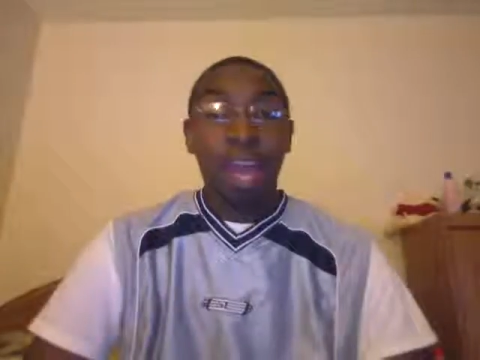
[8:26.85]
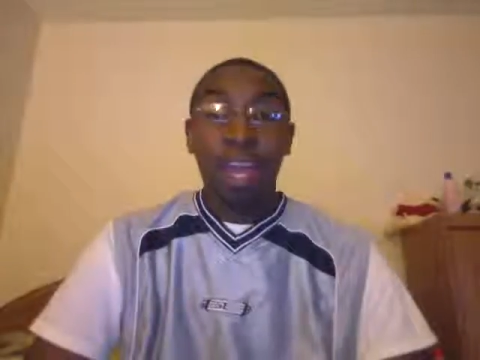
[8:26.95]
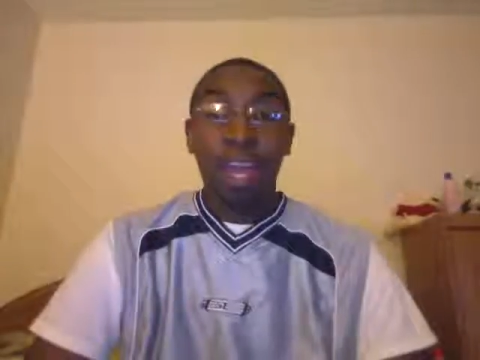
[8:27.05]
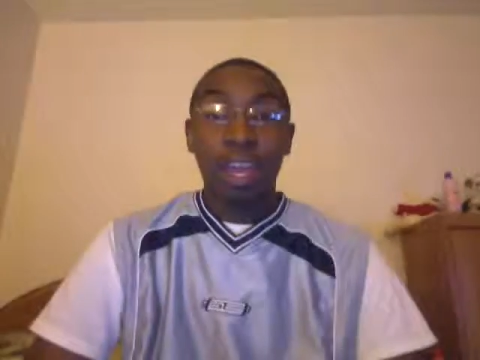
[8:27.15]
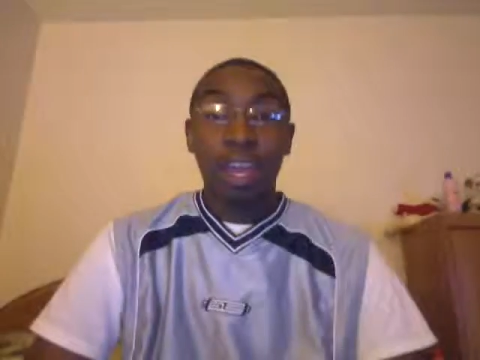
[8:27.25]

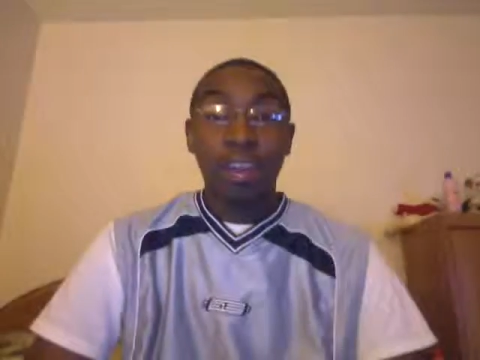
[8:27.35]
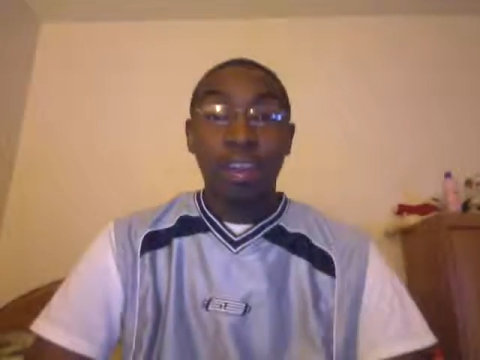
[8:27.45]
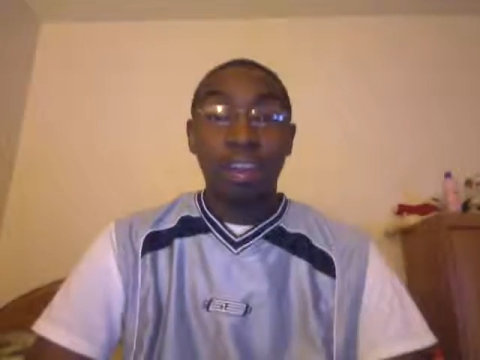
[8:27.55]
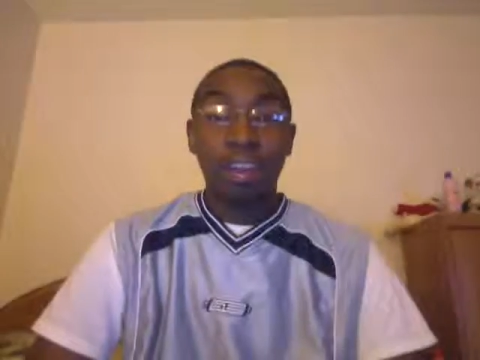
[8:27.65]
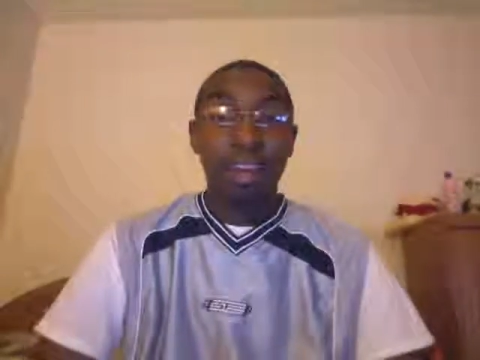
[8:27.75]

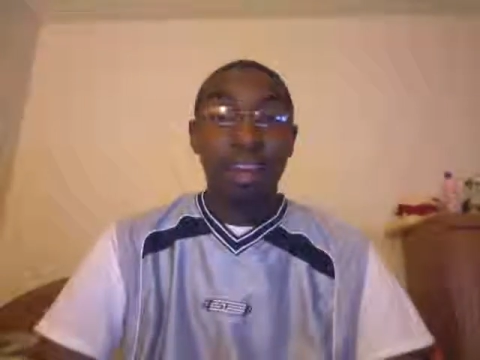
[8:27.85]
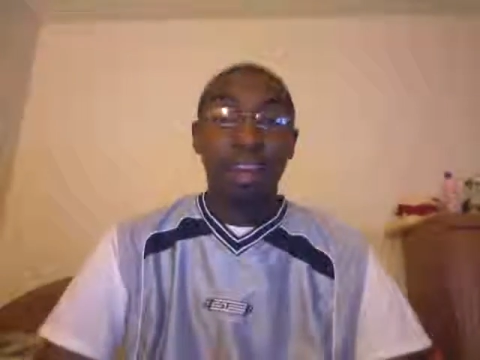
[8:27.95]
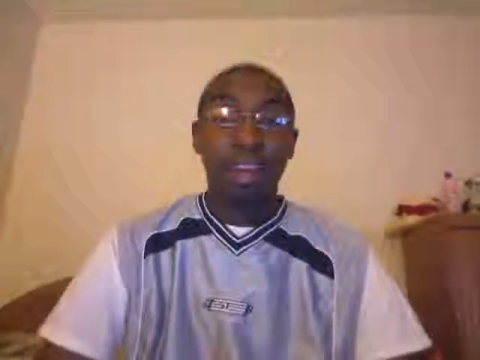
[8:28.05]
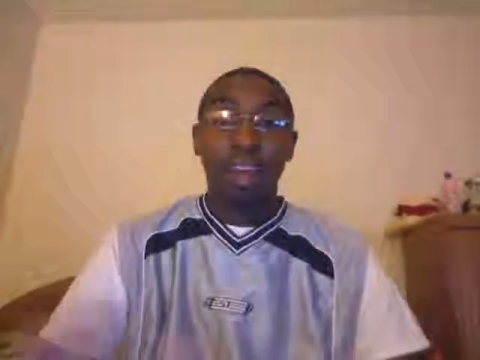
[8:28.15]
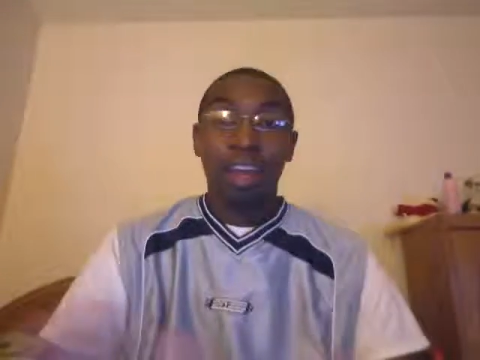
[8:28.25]
And
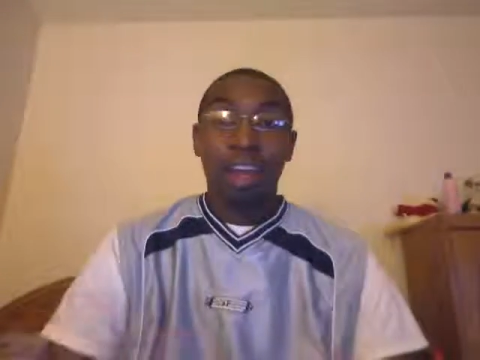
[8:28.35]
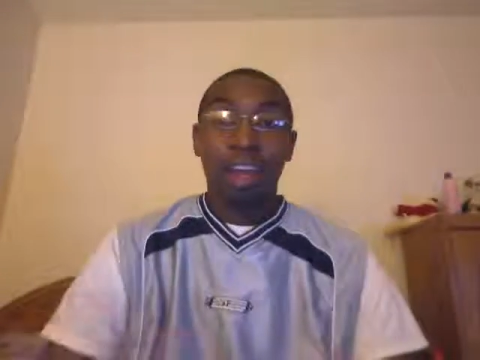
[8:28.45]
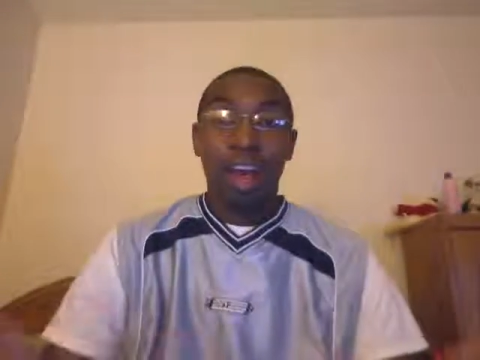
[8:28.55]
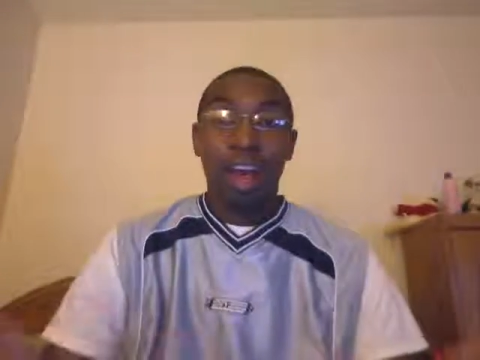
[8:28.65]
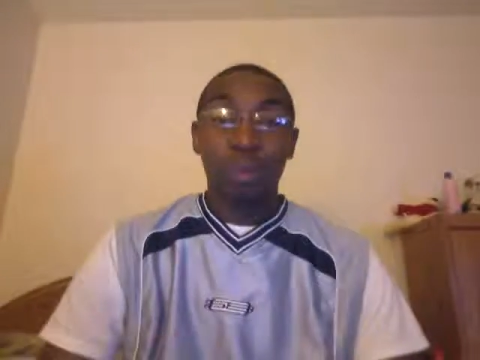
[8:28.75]

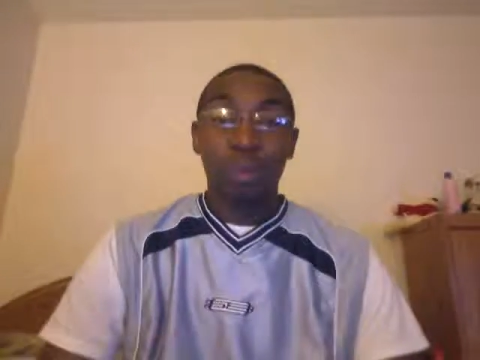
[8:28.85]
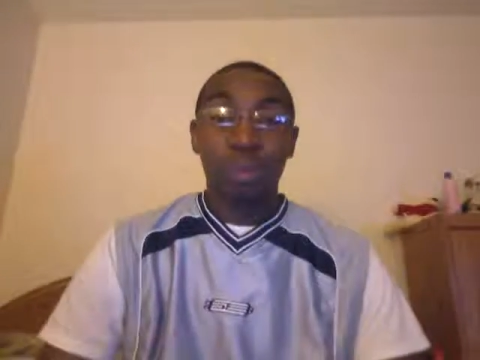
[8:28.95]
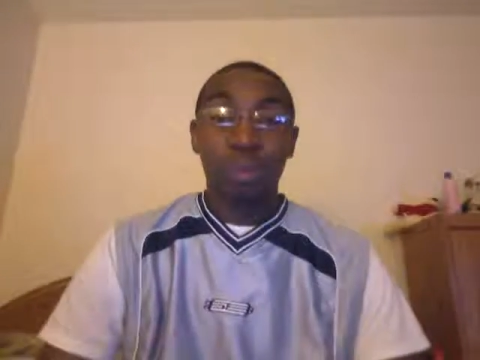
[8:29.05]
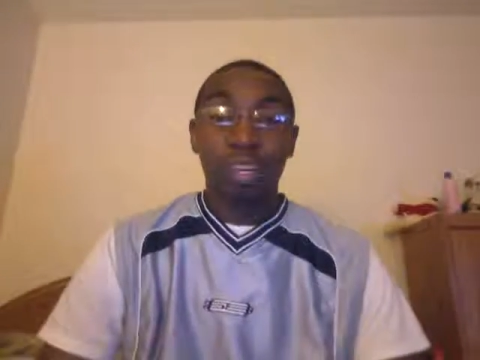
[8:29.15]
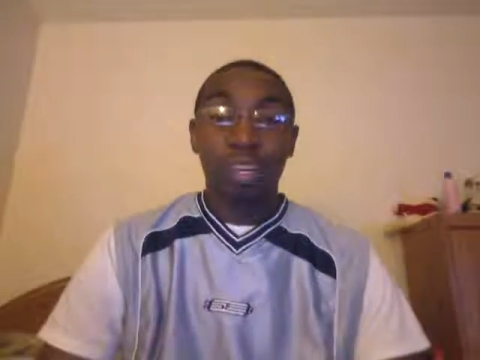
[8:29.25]
I'm
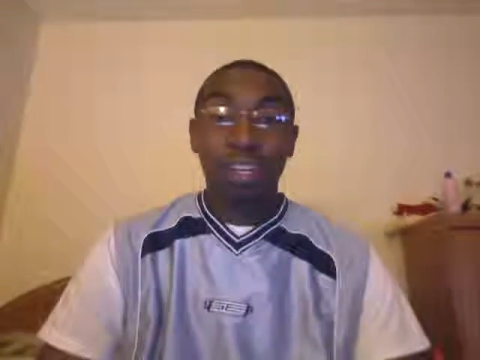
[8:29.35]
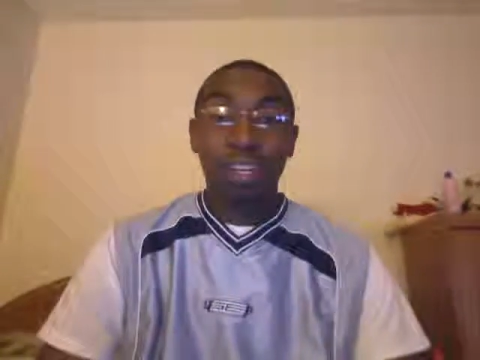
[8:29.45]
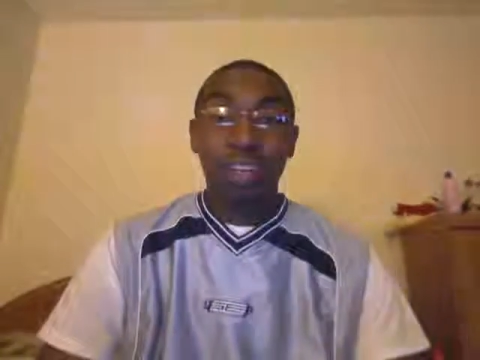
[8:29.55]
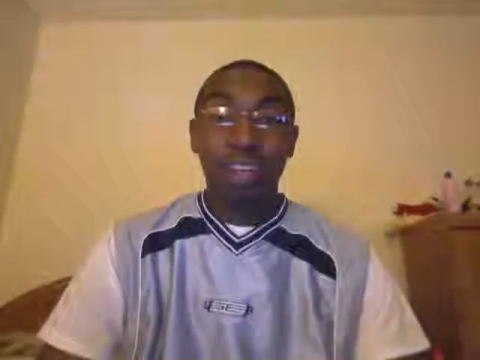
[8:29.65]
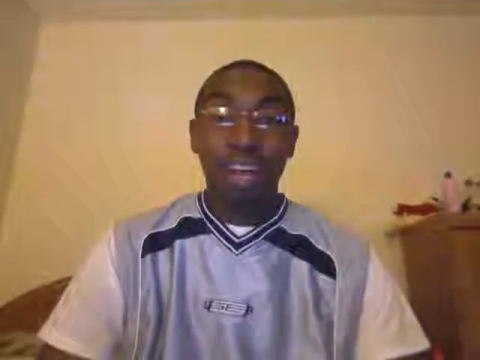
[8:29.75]
going to leave
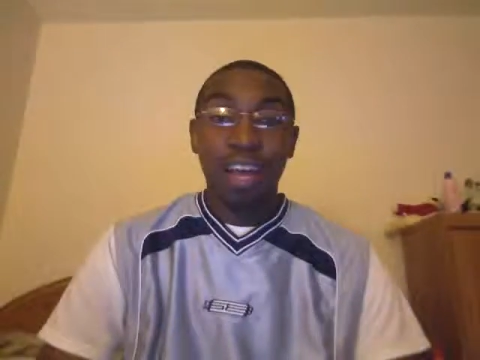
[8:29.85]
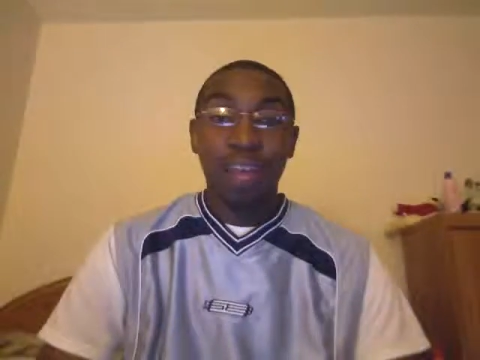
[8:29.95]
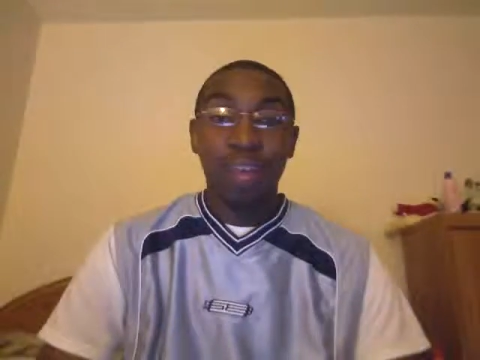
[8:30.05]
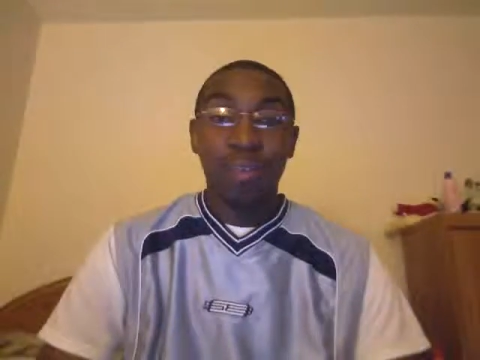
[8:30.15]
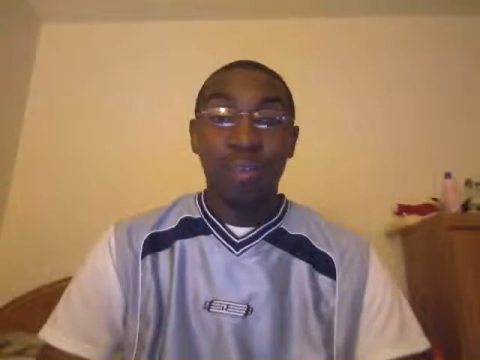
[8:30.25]
you
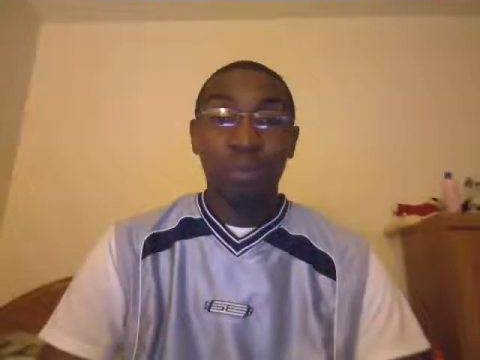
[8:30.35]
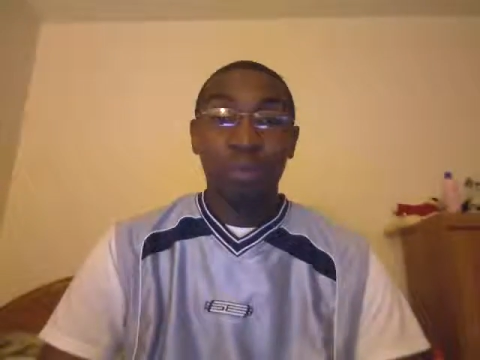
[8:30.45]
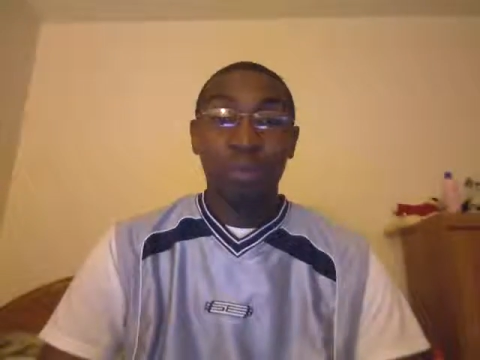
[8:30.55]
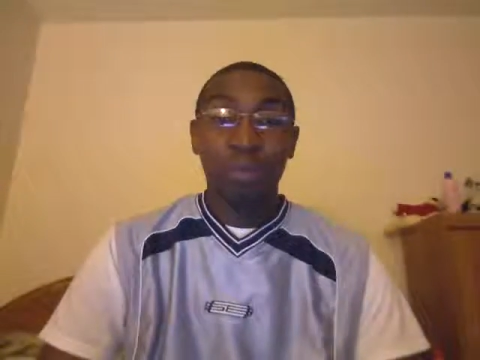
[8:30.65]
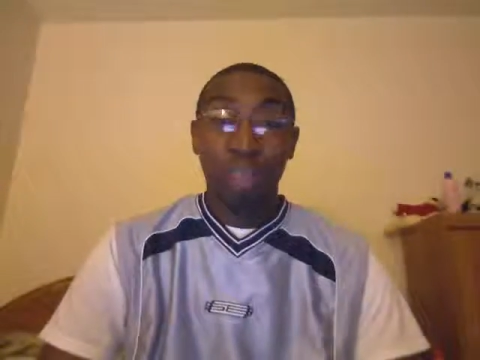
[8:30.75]
now
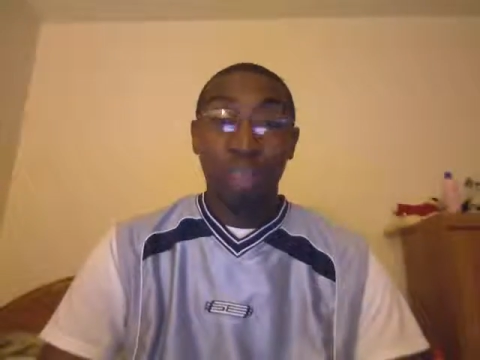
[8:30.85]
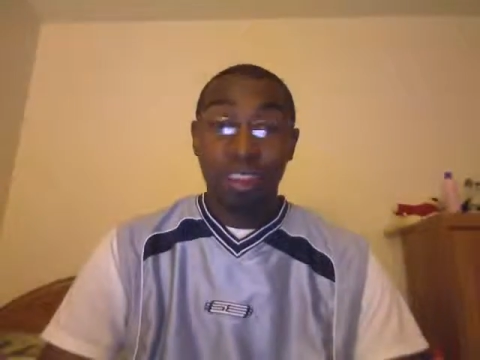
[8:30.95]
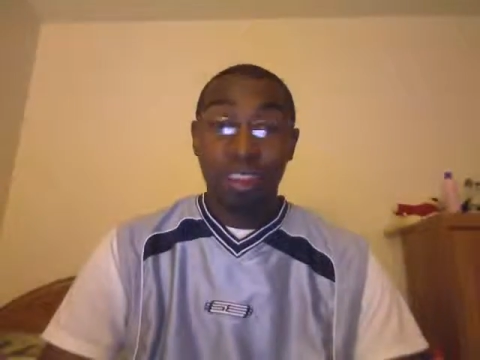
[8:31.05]
with